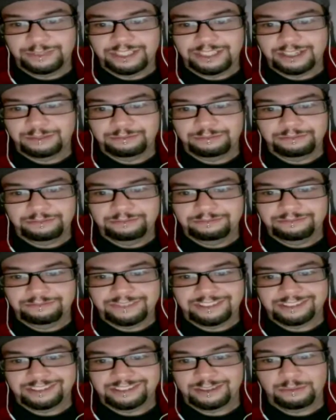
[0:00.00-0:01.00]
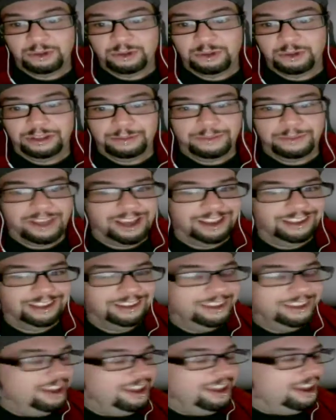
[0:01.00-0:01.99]
But since I'm old,
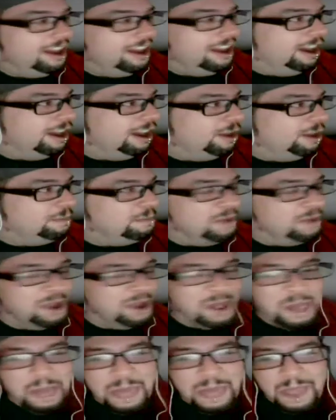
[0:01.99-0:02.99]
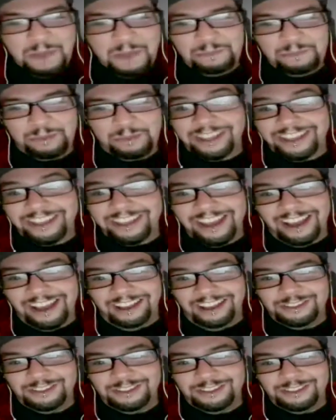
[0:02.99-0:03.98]
I'm not. But, yeah,
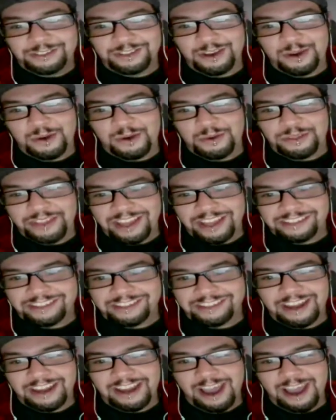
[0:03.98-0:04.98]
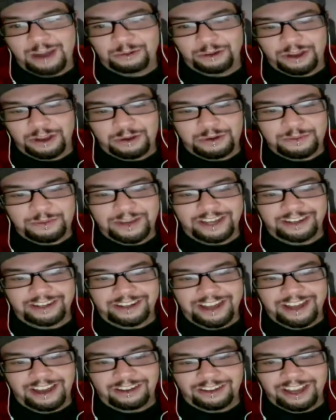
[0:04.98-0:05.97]
so that's kind of how we're going about
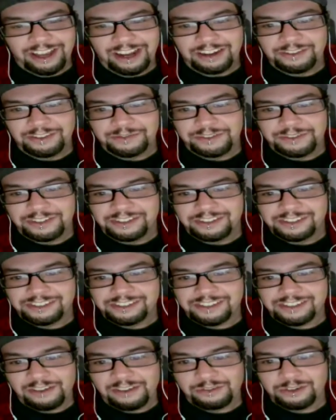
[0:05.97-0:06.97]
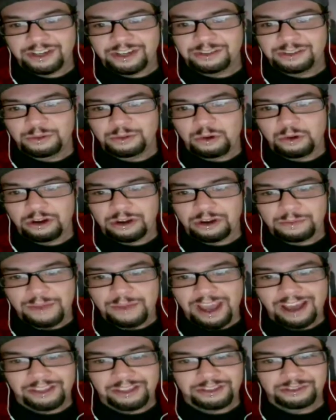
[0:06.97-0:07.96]
it now. Kind of the discovery, the word of
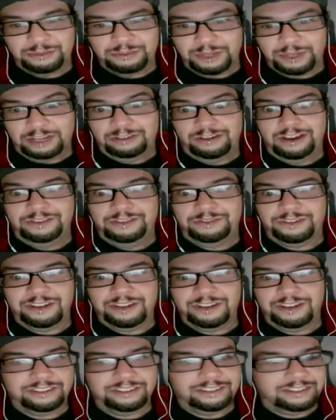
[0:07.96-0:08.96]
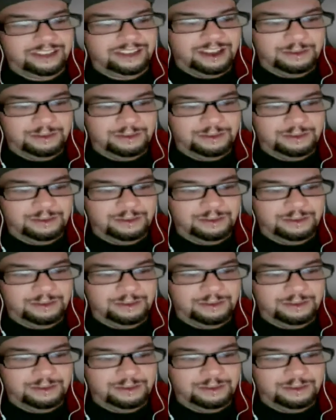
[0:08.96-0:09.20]
mouth has been great for us.